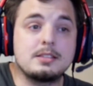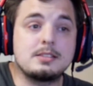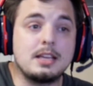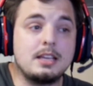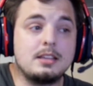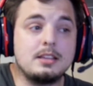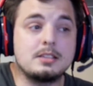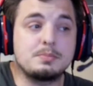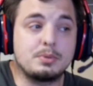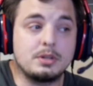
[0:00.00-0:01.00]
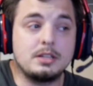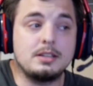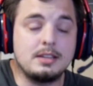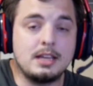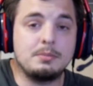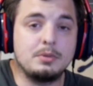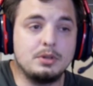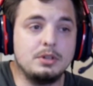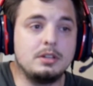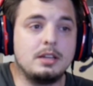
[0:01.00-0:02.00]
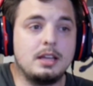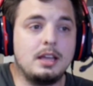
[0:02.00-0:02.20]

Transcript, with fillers: second is pretty damn good.